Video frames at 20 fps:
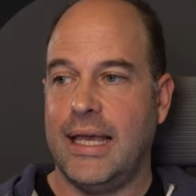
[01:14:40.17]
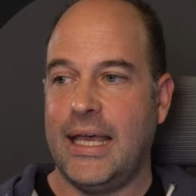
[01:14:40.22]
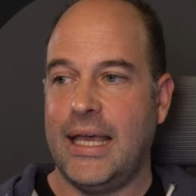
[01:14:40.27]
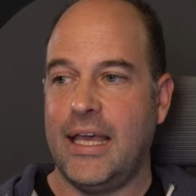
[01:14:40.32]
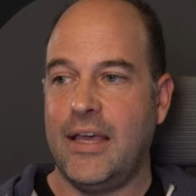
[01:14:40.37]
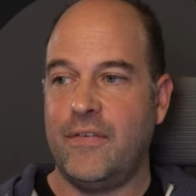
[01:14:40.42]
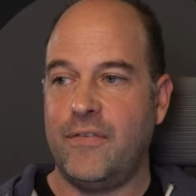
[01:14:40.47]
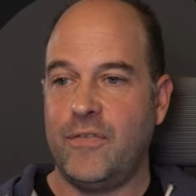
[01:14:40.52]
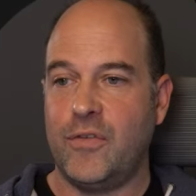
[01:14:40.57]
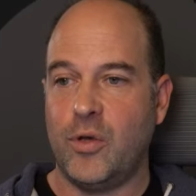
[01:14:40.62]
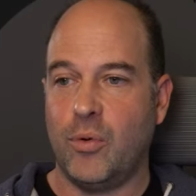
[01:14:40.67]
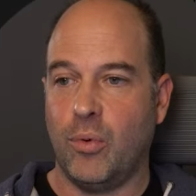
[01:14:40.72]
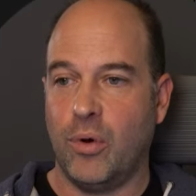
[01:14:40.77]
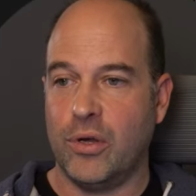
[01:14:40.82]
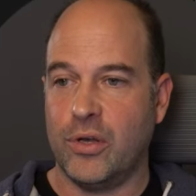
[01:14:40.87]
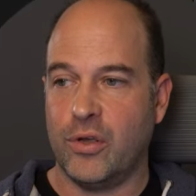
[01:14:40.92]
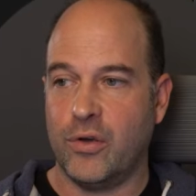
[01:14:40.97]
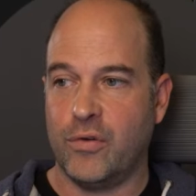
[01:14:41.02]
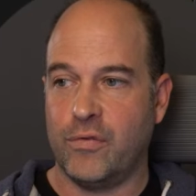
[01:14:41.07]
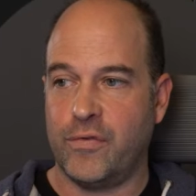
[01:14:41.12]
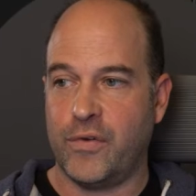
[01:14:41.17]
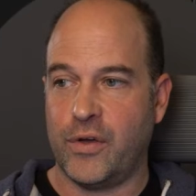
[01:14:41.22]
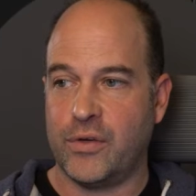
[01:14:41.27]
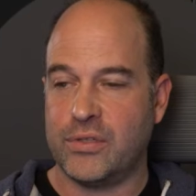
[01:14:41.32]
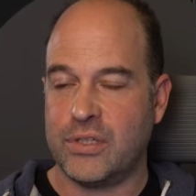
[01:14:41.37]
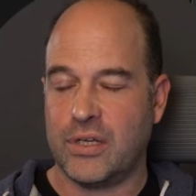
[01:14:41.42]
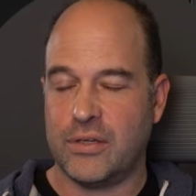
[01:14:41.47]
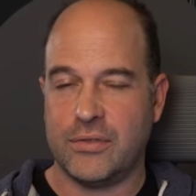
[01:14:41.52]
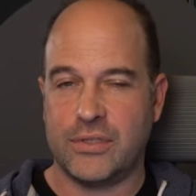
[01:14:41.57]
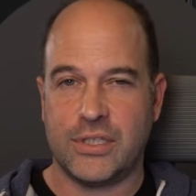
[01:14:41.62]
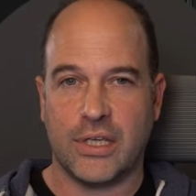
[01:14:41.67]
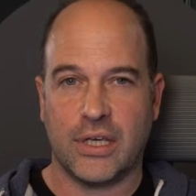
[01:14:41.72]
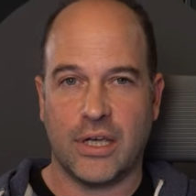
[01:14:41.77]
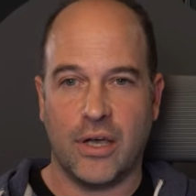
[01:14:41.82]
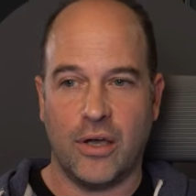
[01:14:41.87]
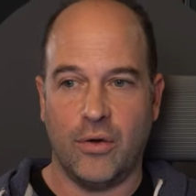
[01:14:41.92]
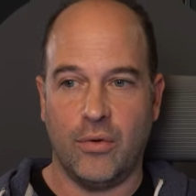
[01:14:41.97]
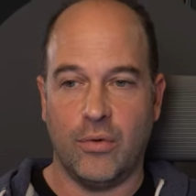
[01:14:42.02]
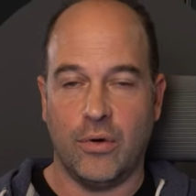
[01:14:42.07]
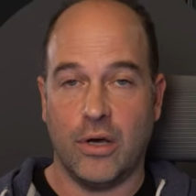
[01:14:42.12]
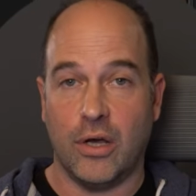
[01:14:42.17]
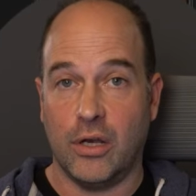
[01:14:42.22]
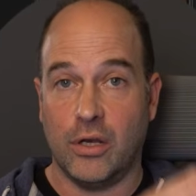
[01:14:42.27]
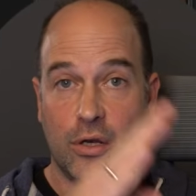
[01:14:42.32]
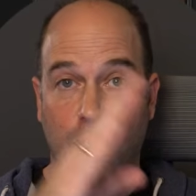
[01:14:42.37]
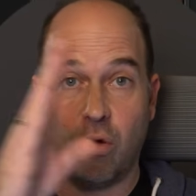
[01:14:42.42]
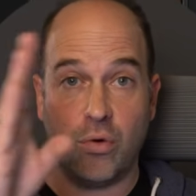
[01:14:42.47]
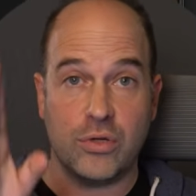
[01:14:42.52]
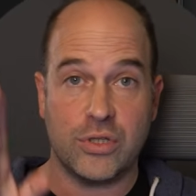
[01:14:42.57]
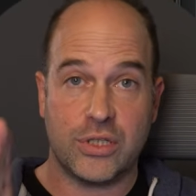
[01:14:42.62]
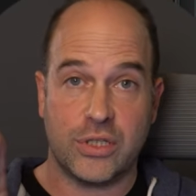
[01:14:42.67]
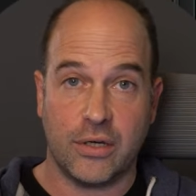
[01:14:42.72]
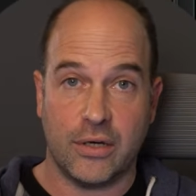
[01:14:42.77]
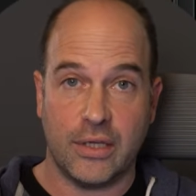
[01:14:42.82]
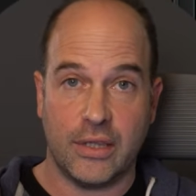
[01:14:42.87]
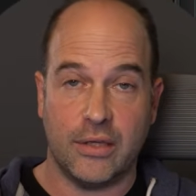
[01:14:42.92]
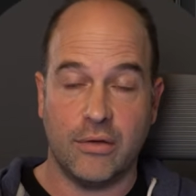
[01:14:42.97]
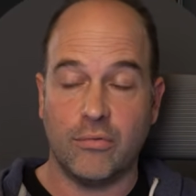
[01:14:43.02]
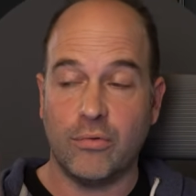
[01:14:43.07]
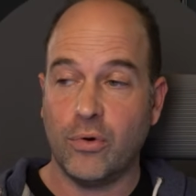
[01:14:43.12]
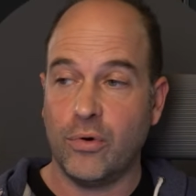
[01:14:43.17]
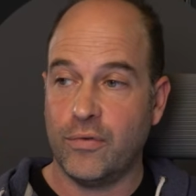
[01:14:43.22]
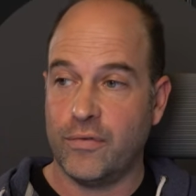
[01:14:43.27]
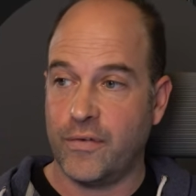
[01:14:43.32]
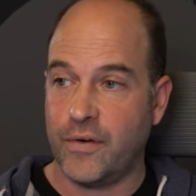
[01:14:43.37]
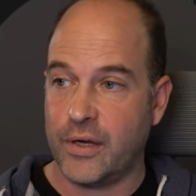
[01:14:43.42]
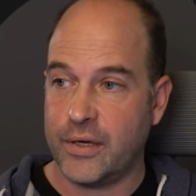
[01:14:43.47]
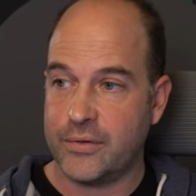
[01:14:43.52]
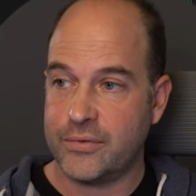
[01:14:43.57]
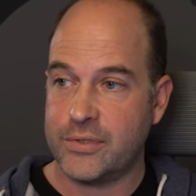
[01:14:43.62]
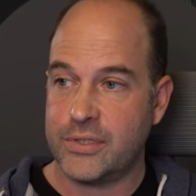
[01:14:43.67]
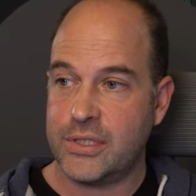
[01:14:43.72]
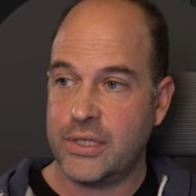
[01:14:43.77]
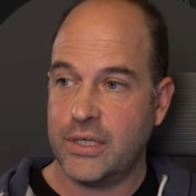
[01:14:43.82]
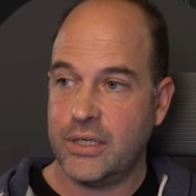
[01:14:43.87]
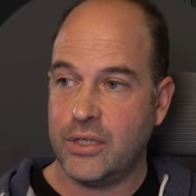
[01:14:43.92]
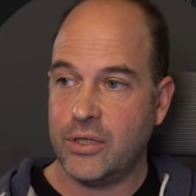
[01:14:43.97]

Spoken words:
If you want your photos to go alongside the raw files,